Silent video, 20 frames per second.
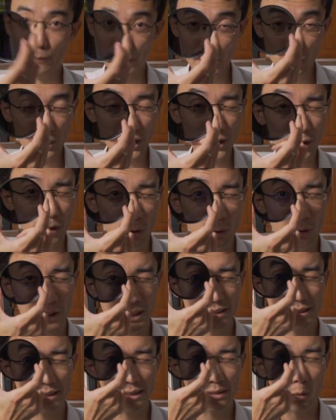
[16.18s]
filter though,
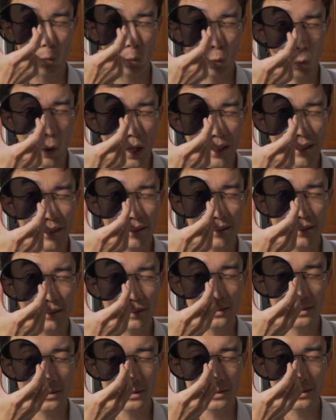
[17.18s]
it's just one
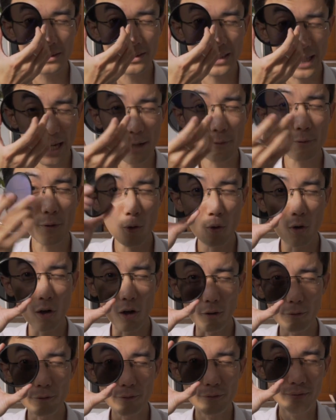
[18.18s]
level
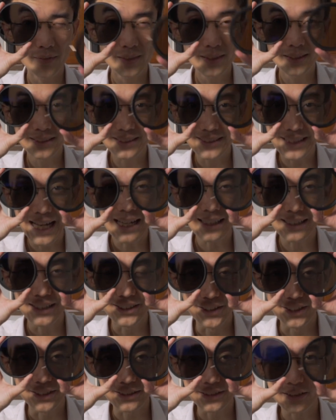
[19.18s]
of
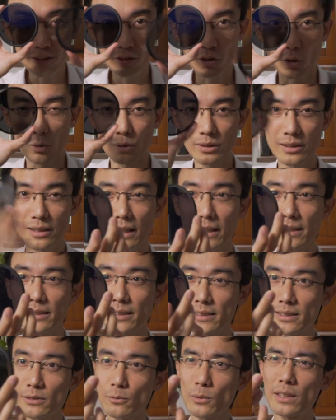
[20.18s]
darkness. So like
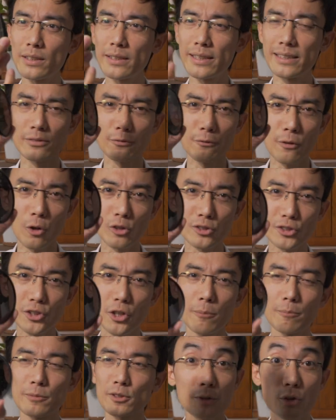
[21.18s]
this one is 4
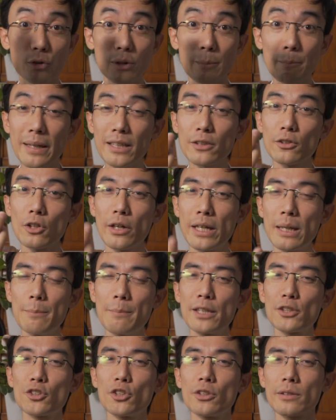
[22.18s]
stops, so it makes your
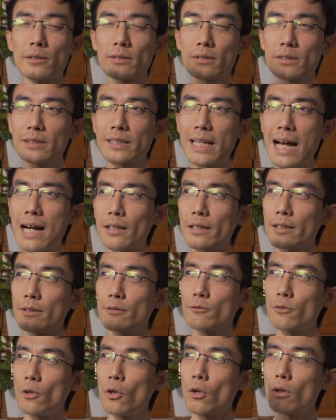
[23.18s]
image darken
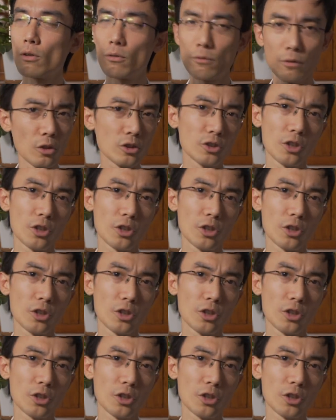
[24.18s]
for 4